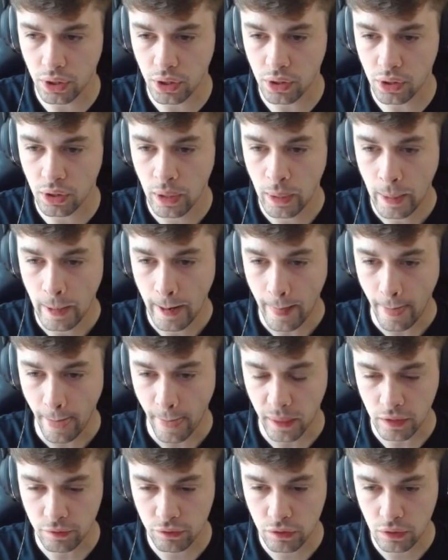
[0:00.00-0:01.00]
here.
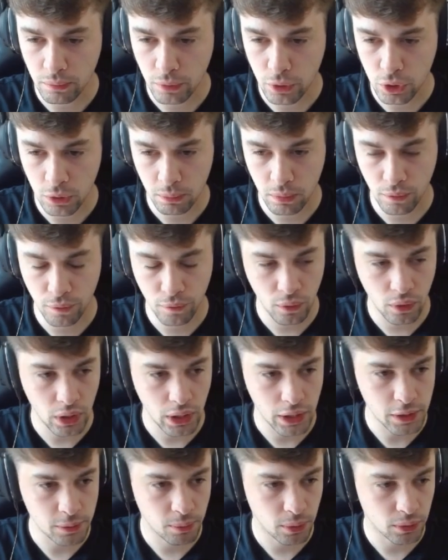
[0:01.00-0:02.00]
And after bishop
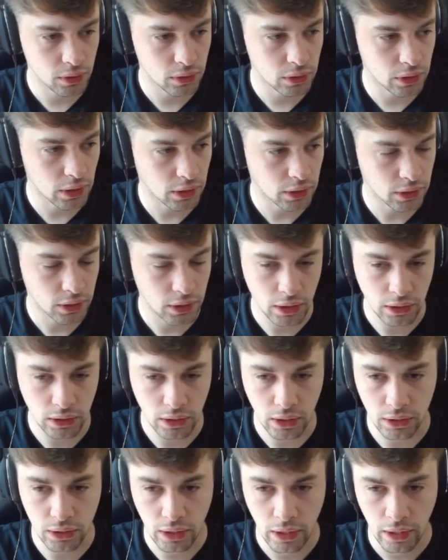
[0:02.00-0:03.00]
f4, I spotted the idea
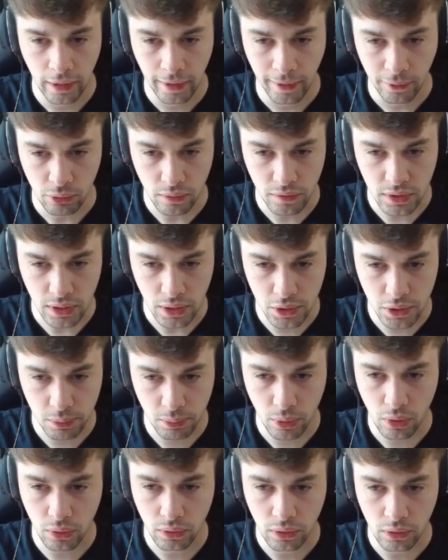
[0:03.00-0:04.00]
that with such
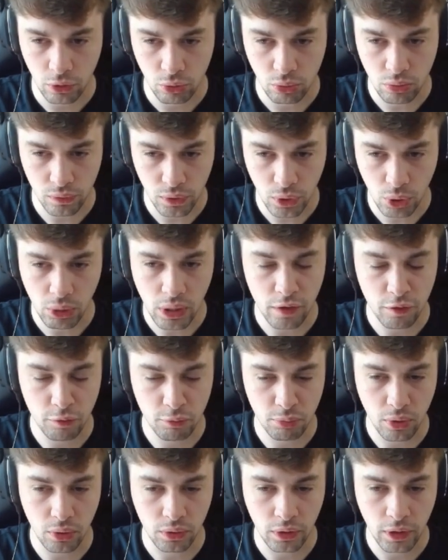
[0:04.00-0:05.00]
pawn, with no
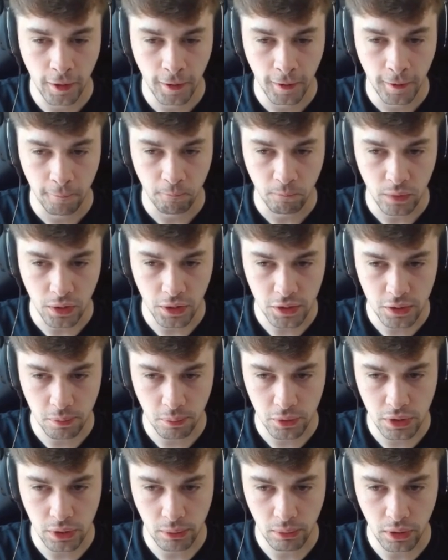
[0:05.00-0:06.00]
f-pawn, there is a
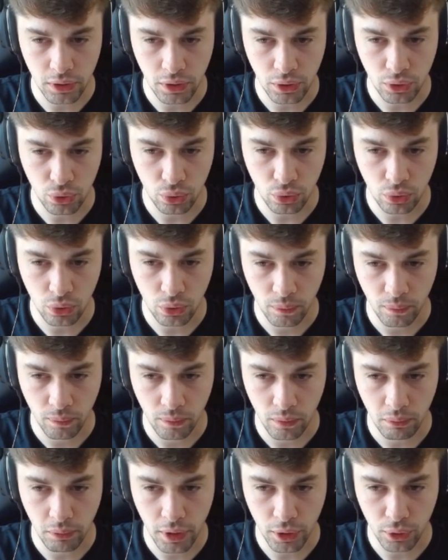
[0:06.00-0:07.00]
possibility to
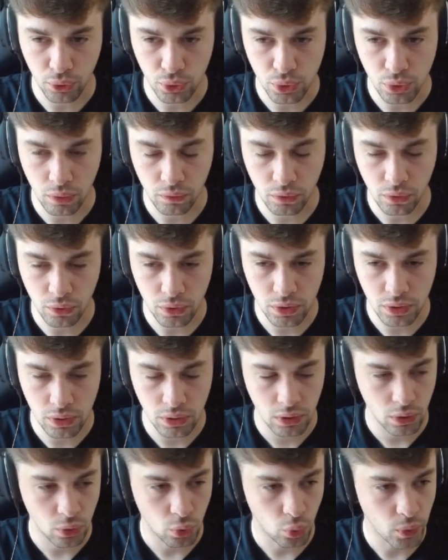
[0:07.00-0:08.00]
make use of those
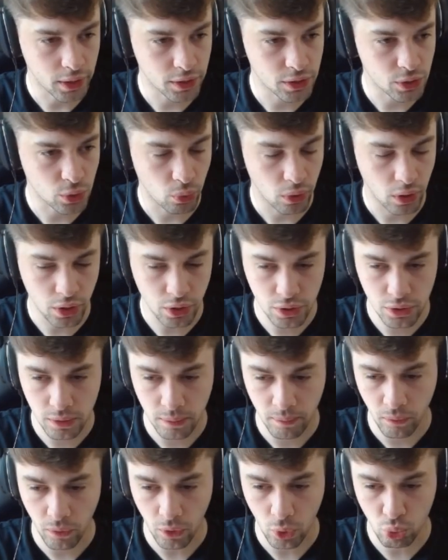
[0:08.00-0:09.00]
weak squares
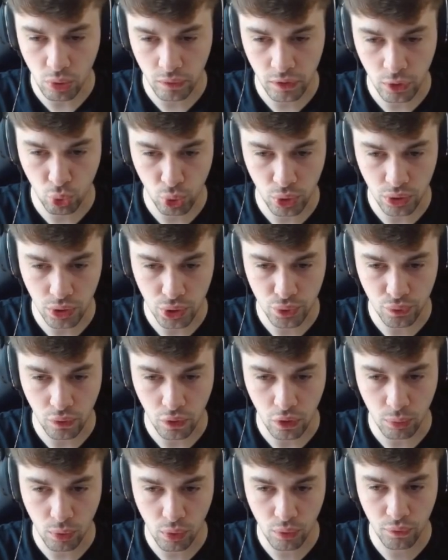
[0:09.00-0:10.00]
with the queen
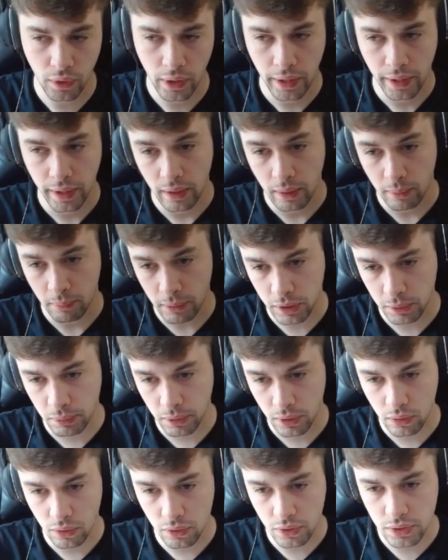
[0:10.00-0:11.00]
h4 move. But
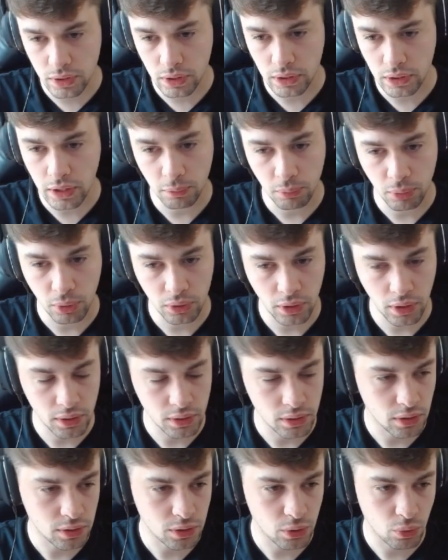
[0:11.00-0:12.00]
because the knight
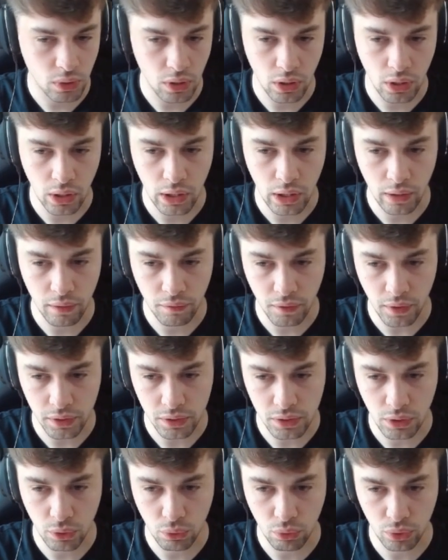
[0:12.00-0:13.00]
protects the square, I
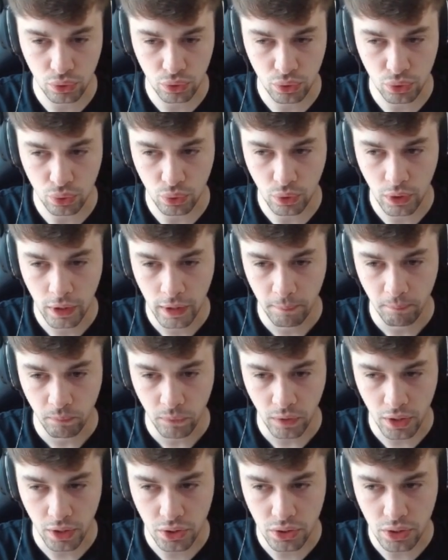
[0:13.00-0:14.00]
firstly want to
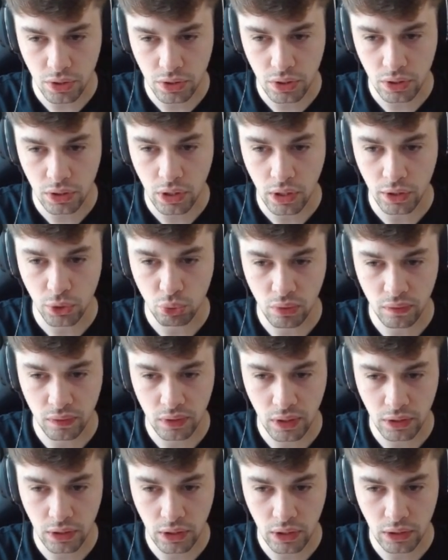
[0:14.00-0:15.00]
exchange the knight with
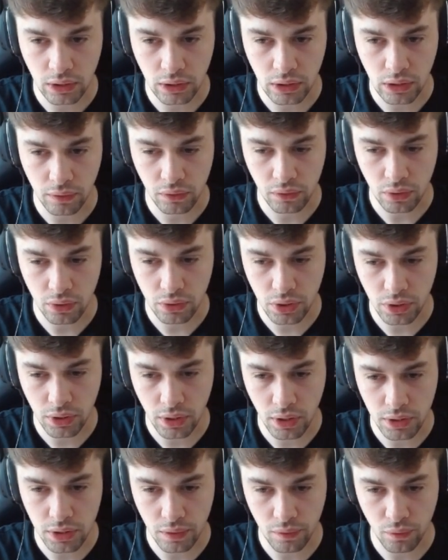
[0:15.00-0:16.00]
the idea that after g
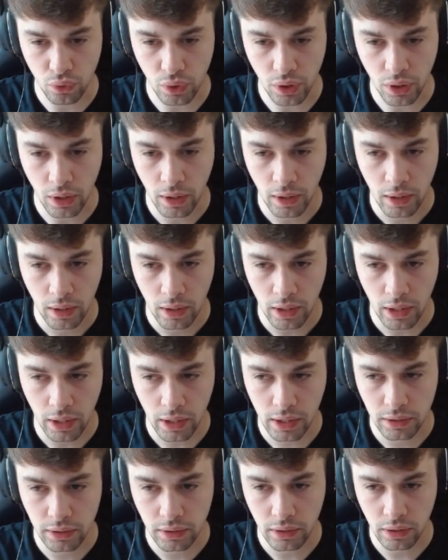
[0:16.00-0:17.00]
takes e3,
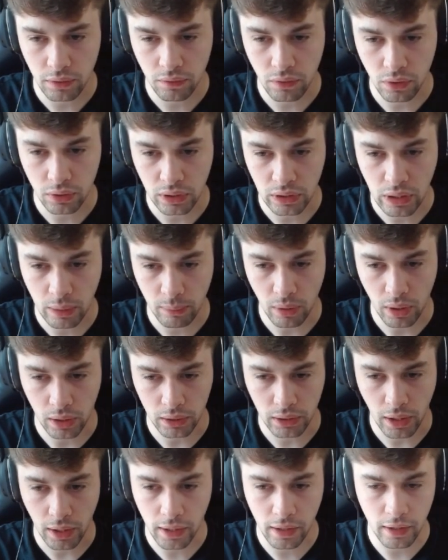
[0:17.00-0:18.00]
I can deliver the double
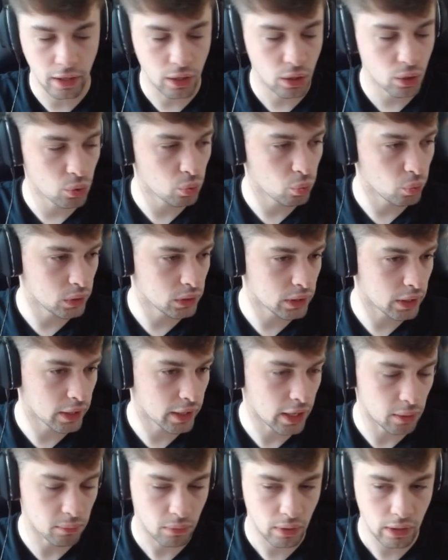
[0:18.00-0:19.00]
attack and win the
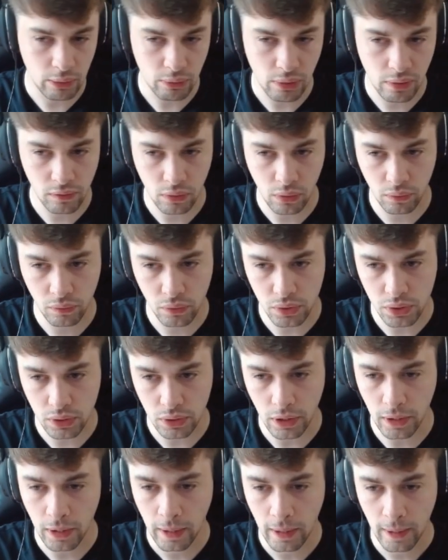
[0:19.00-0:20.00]
game. However,
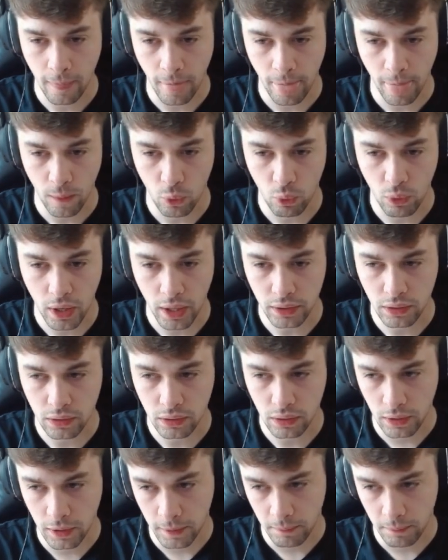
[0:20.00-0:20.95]
obviously, white